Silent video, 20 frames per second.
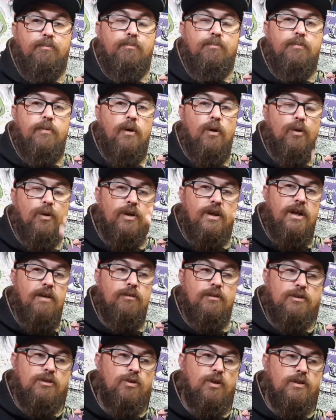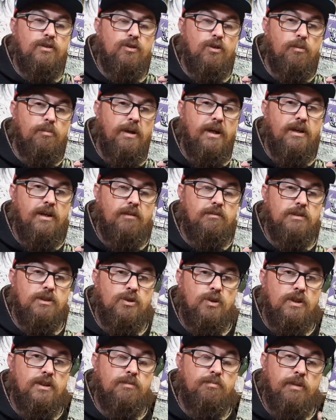or the cover's creased or the back cover's
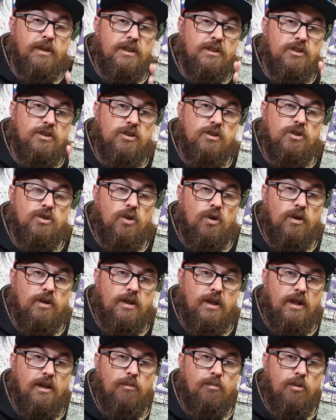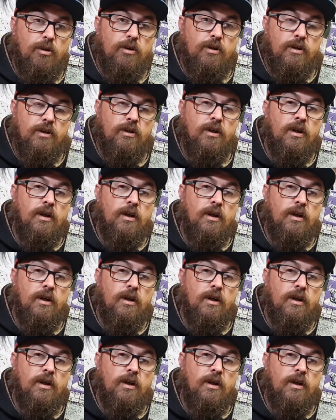creased but it's not color broken,